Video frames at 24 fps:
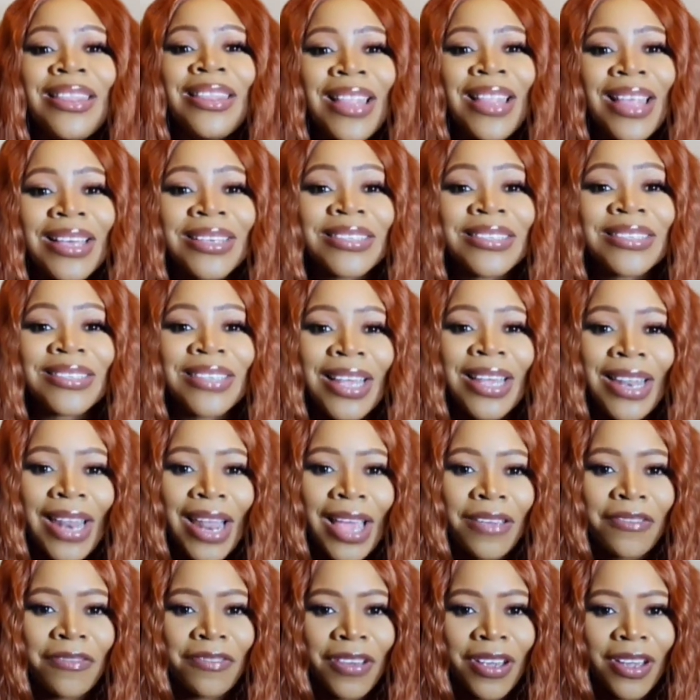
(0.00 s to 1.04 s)
less
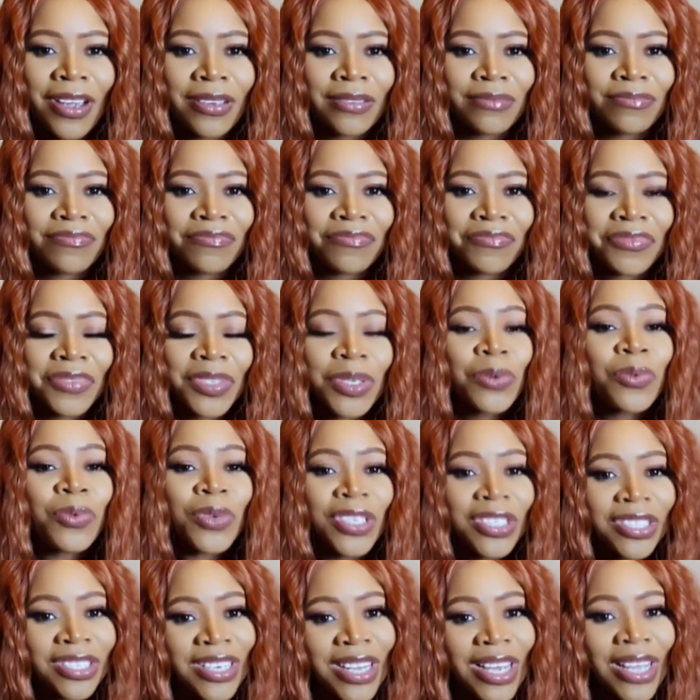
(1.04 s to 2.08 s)
saliva,
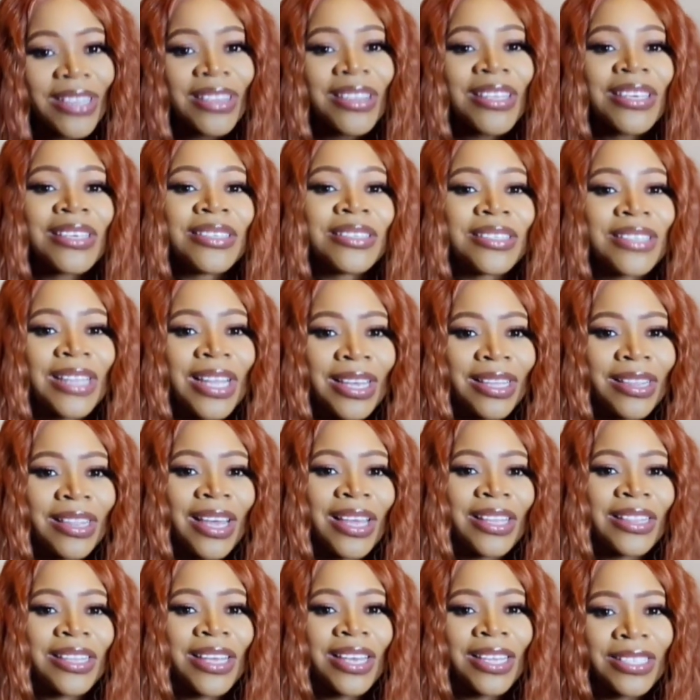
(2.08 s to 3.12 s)
which there are things like
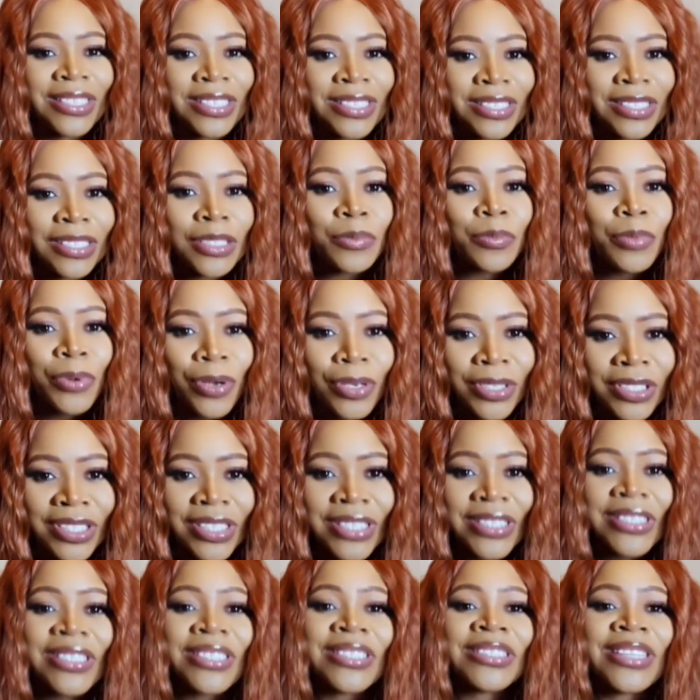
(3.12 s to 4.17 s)
that, there are disease
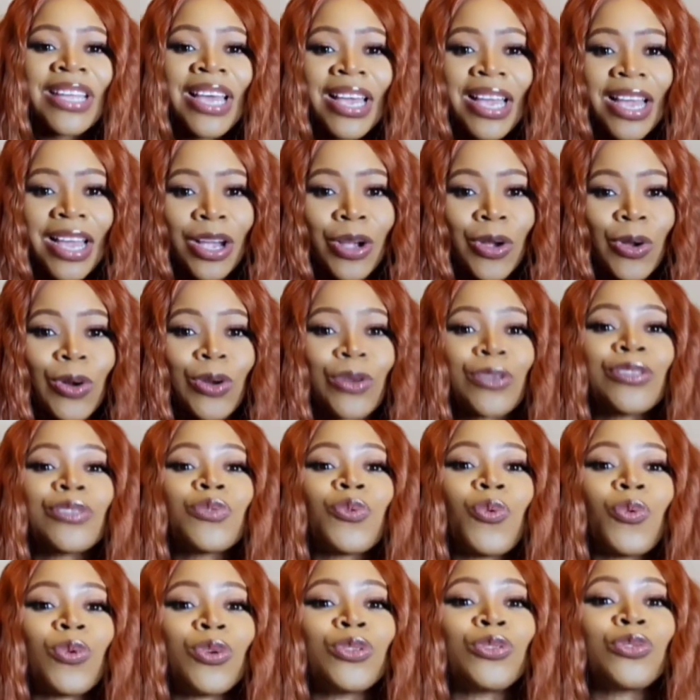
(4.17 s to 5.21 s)
processes that can
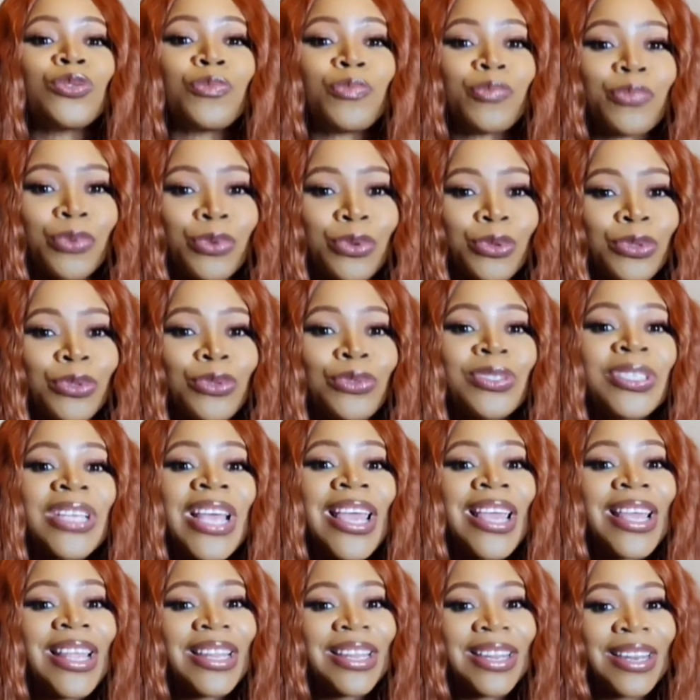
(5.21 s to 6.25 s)
cause one to
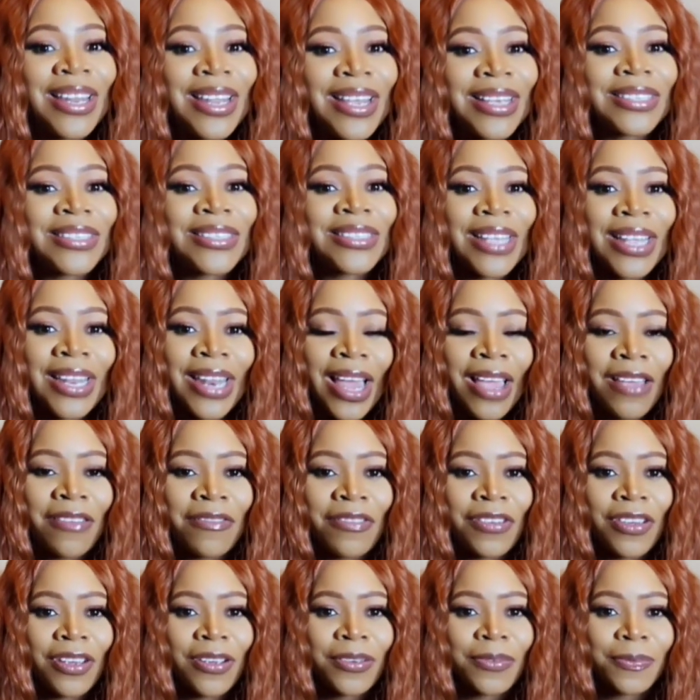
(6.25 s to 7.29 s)
produce less
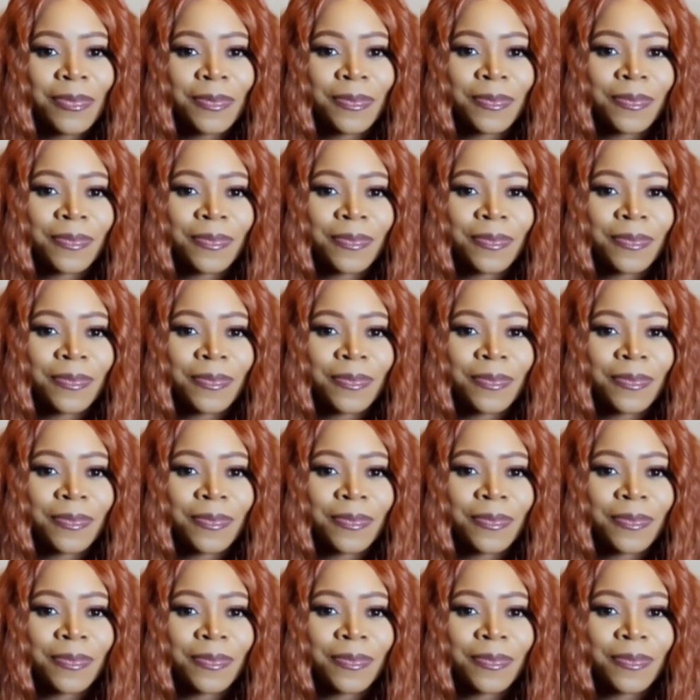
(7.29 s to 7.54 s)
saliva.